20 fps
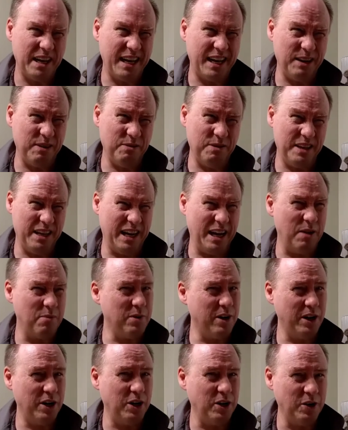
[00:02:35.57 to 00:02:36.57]
I don't think I
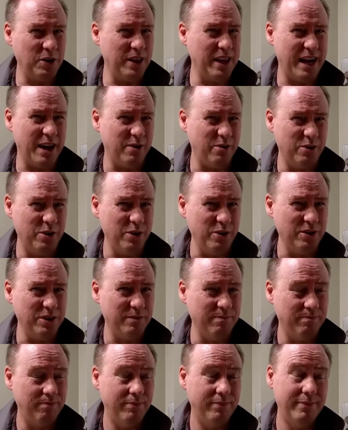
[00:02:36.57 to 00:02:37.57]
want to go that
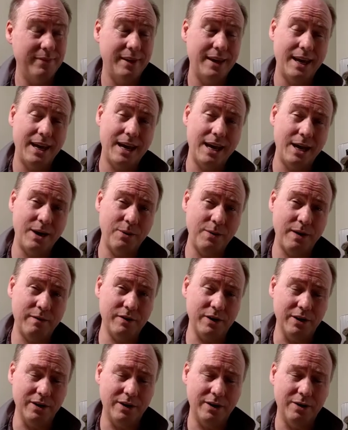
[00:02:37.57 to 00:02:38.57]
route.
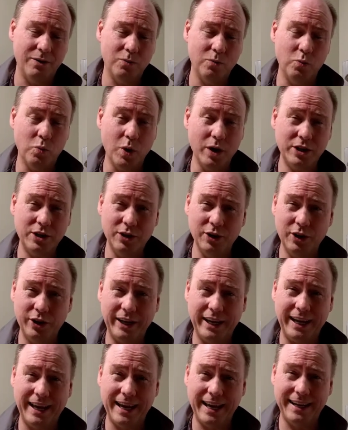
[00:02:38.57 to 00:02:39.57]
However, what you're
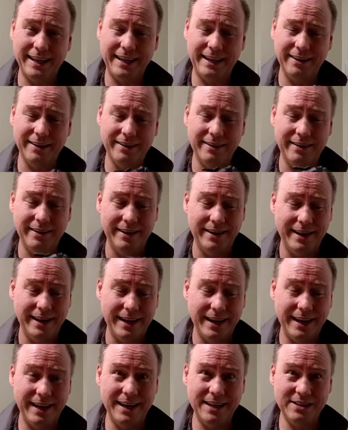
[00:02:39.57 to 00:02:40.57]
looking at here
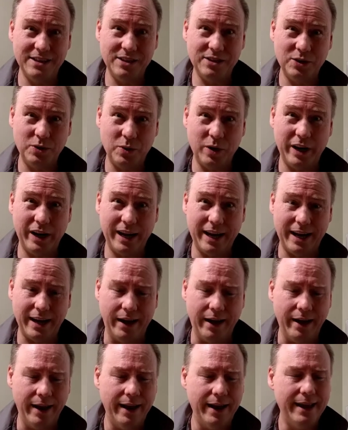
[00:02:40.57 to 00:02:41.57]
is a squirt
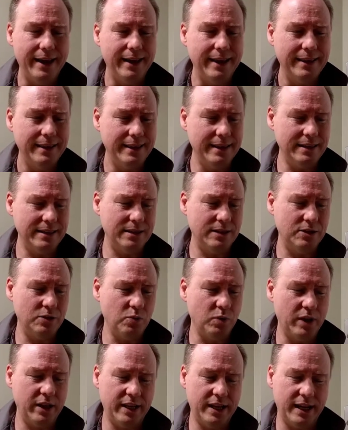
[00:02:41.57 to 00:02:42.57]
gun. This
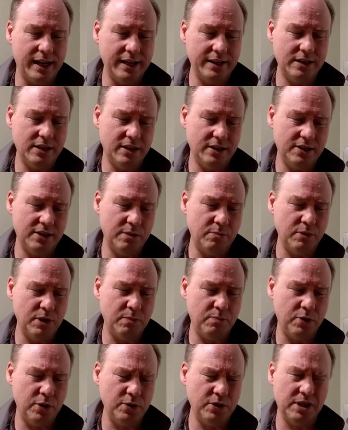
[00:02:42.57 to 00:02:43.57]
is one that I saw
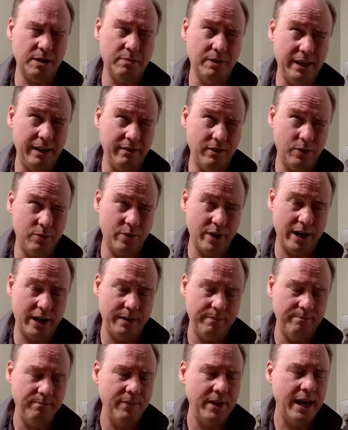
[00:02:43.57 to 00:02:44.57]
somebody post, I believe on
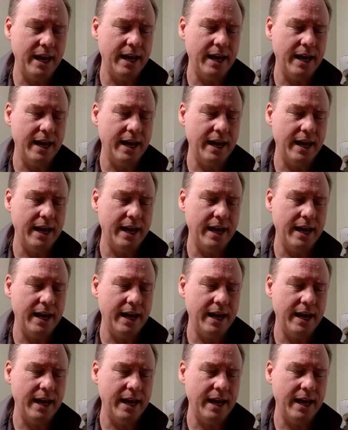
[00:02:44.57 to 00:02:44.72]
Reddit.